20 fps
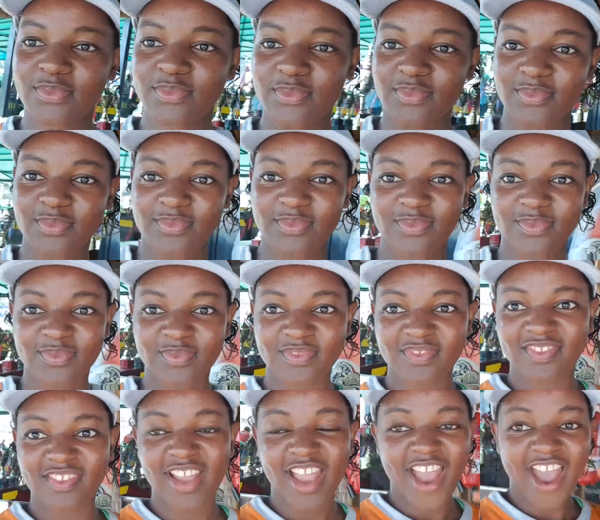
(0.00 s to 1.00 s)

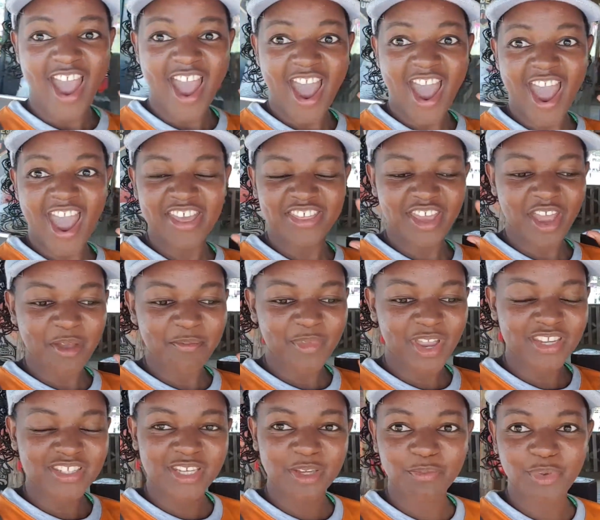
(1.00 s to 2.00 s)
Hi there,
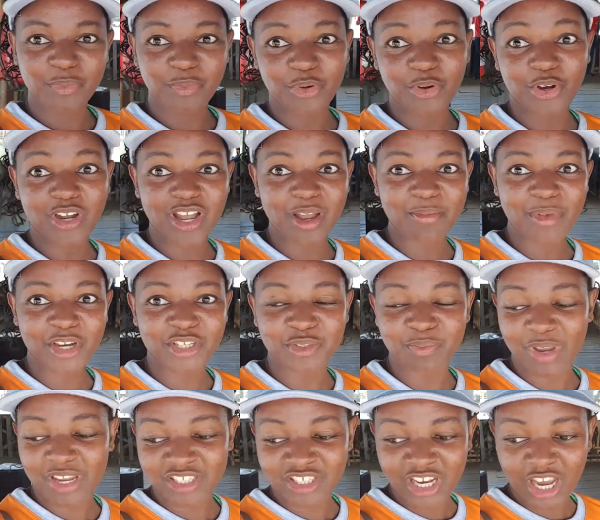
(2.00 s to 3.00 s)
amazing people. Welcome back to
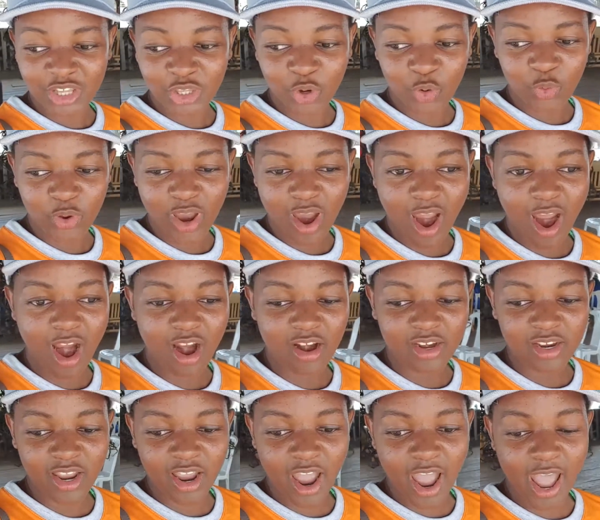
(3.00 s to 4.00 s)
my channel. We are
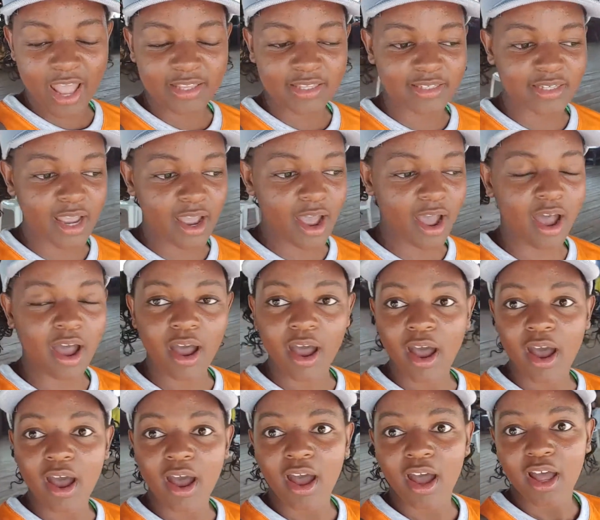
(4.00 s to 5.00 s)
here at uh,
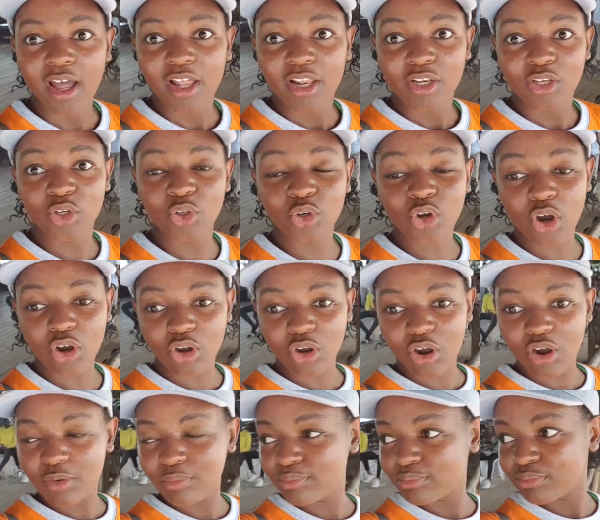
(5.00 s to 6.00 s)

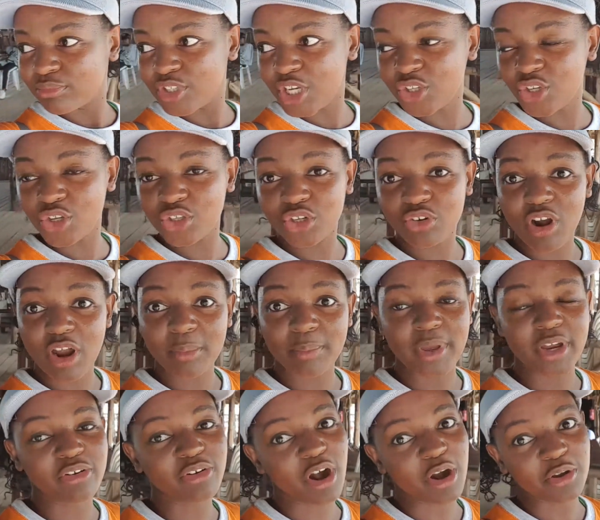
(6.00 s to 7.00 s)
Lugogo Chedondo
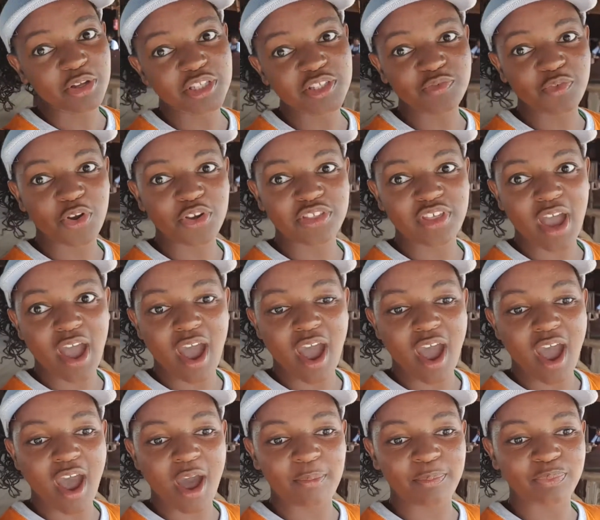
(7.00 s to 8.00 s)
Rugby Ground for
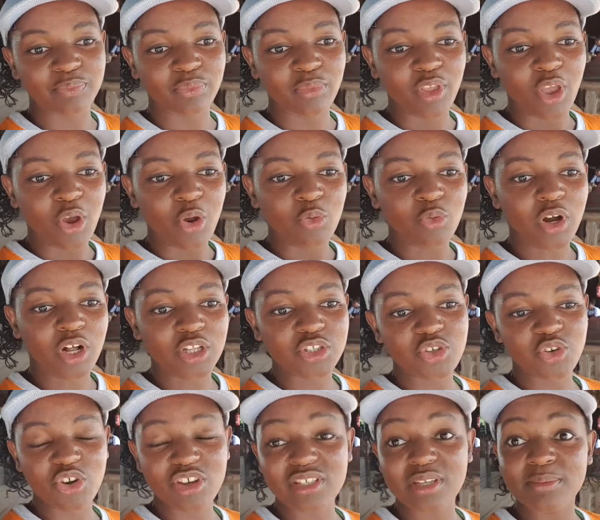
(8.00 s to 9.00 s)
the World
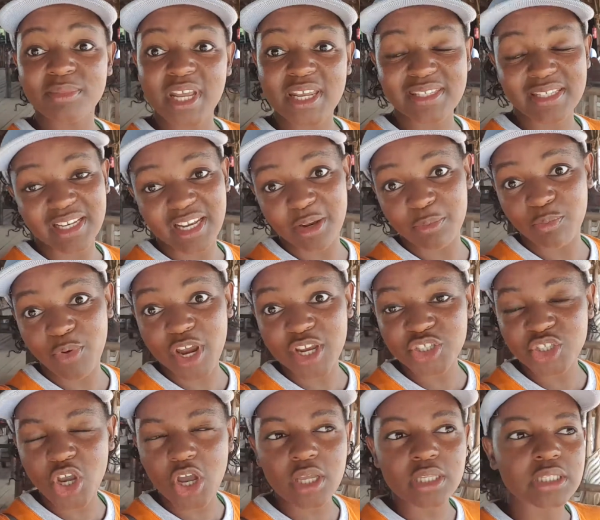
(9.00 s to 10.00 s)
Tourism Day
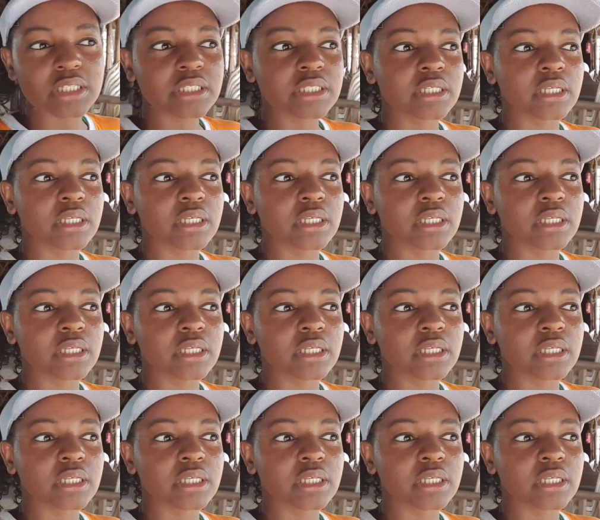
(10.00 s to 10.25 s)
celebrations.